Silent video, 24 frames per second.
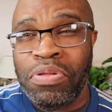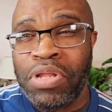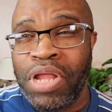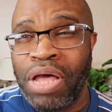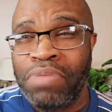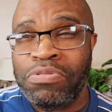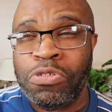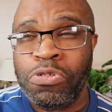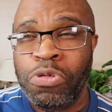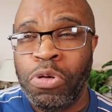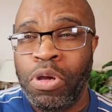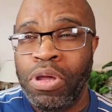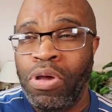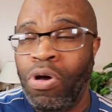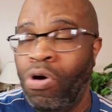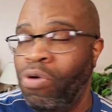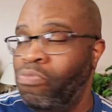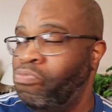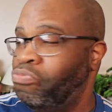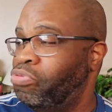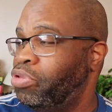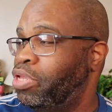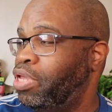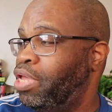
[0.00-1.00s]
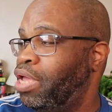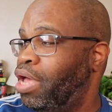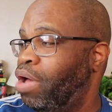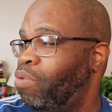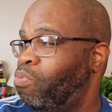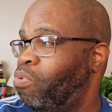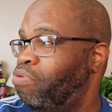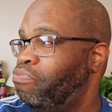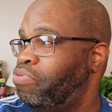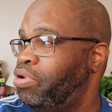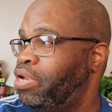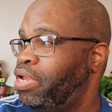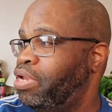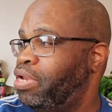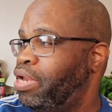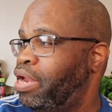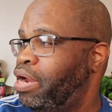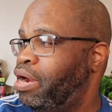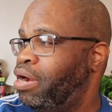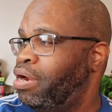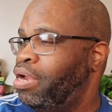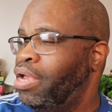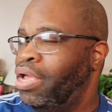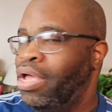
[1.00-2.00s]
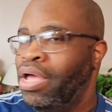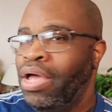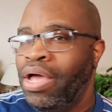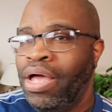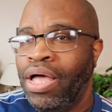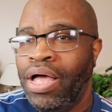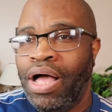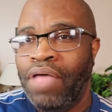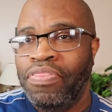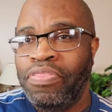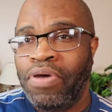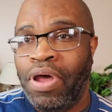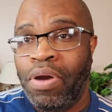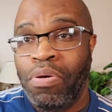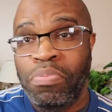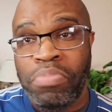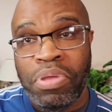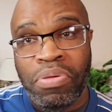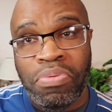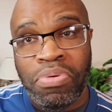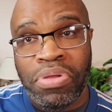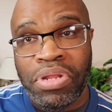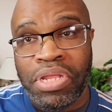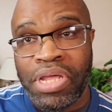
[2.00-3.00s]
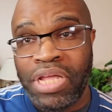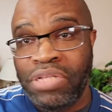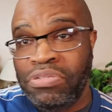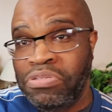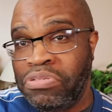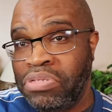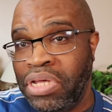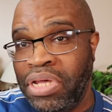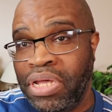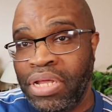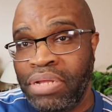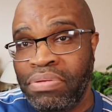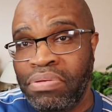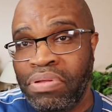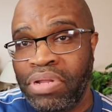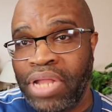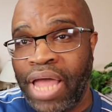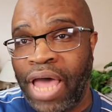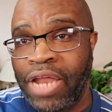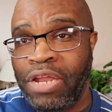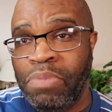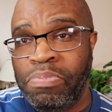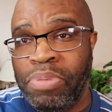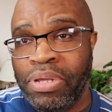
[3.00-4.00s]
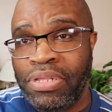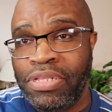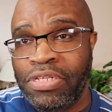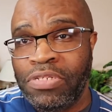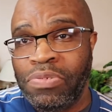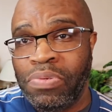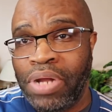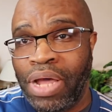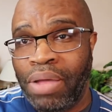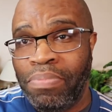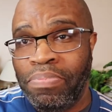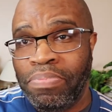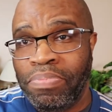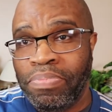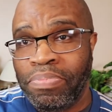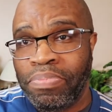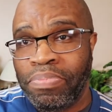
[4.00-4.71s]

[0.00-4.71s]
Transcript: love story, hopefully uh, woven in there. Uh, I thought it would be really interesting. Glad to pick this one up.